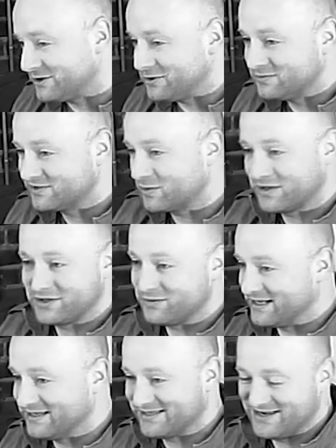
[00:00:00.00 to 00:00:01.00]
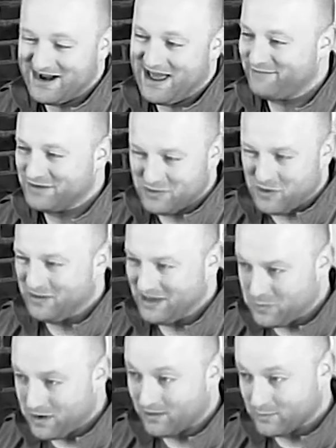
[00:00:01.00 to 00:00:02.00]
to sort of do this and not have to do a whole lot
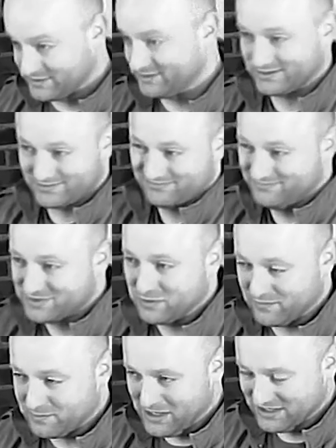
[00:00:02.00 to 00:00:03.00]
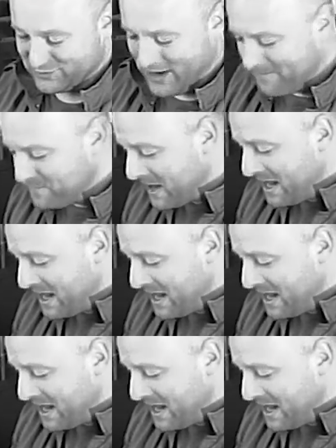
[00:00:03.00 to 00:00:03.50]
of work, which is sort of a plus, right?